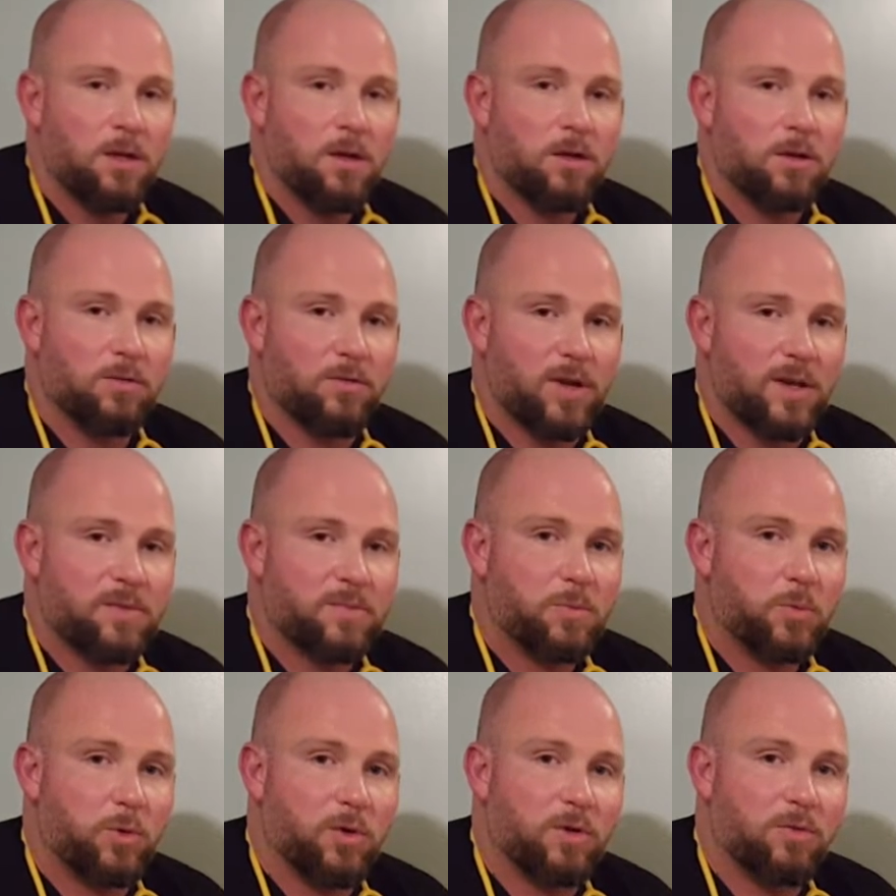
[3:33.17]
Her
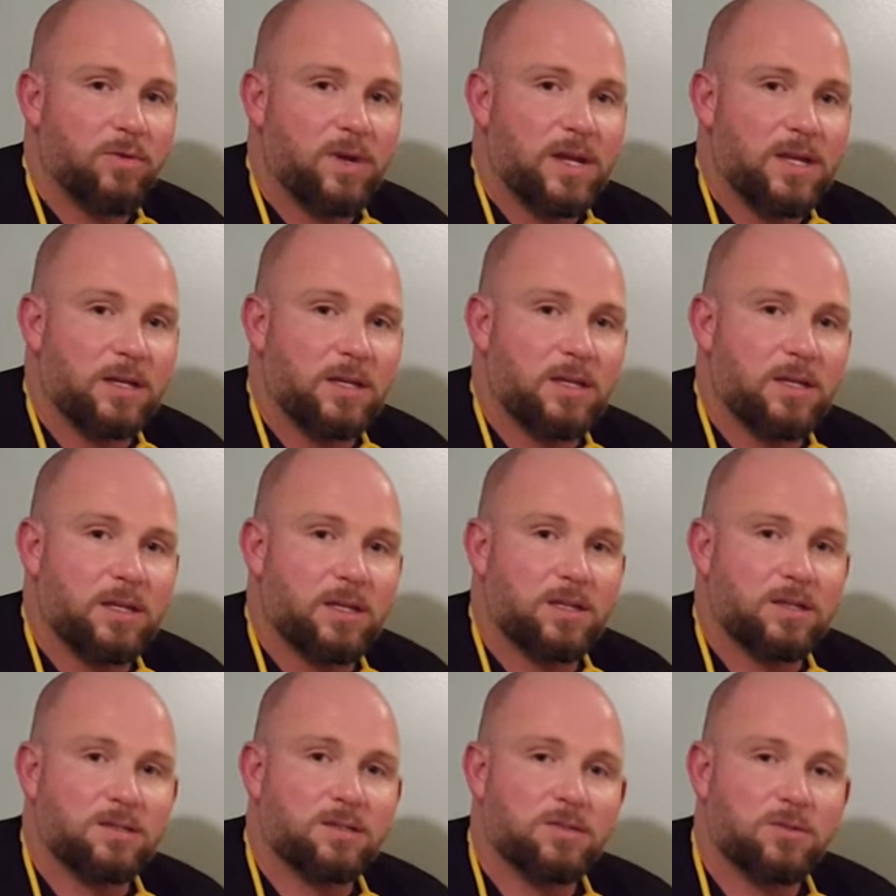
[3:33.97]
respiratory rate
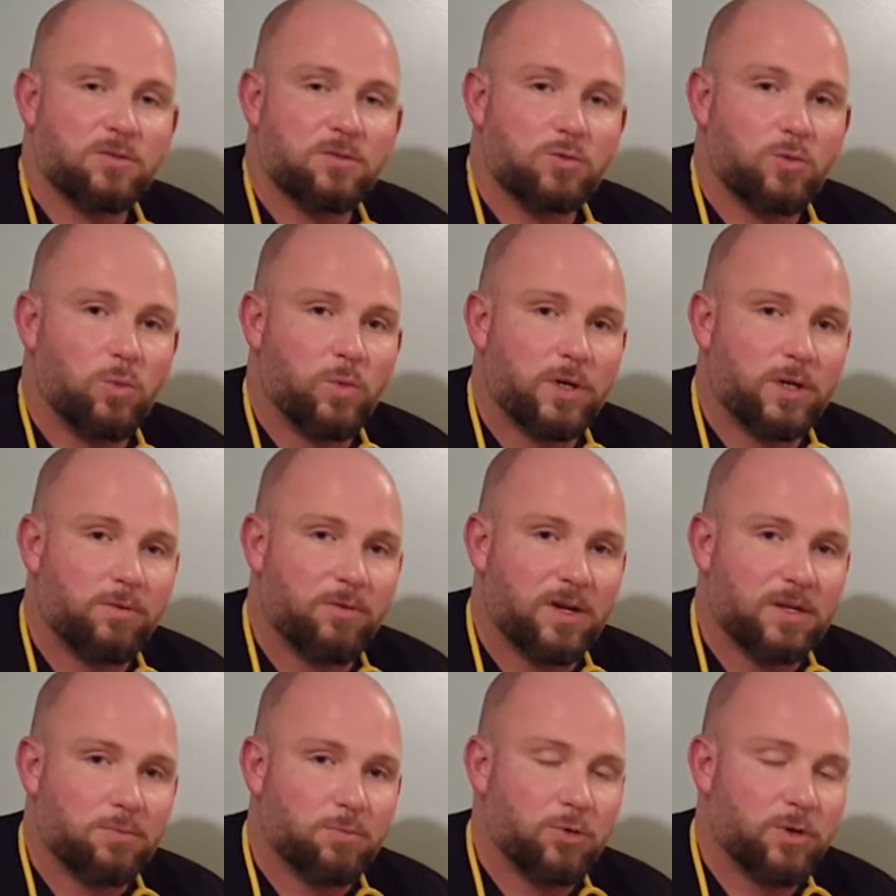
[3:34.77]
is 20
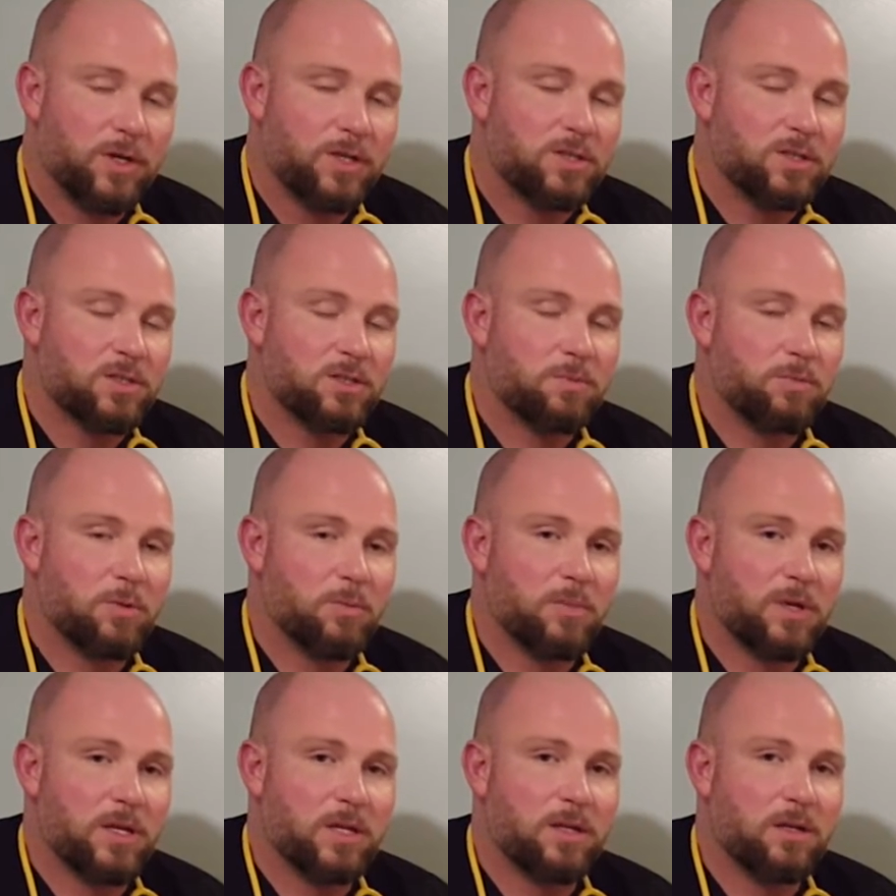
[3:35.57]
respirations per
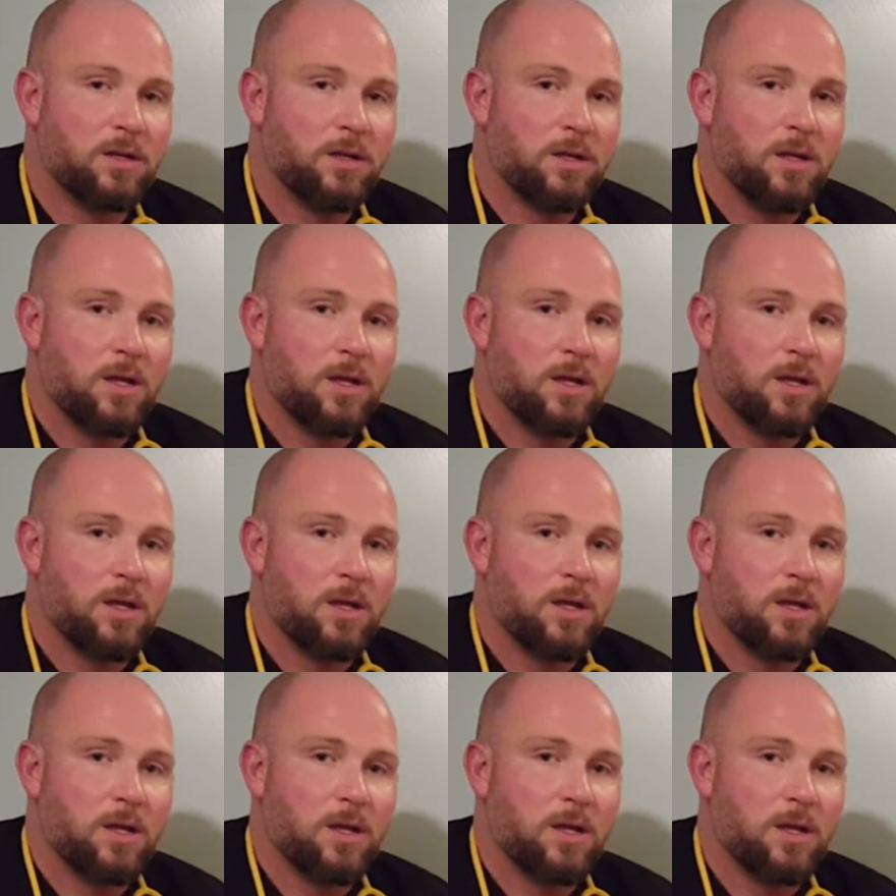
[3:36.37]
minute.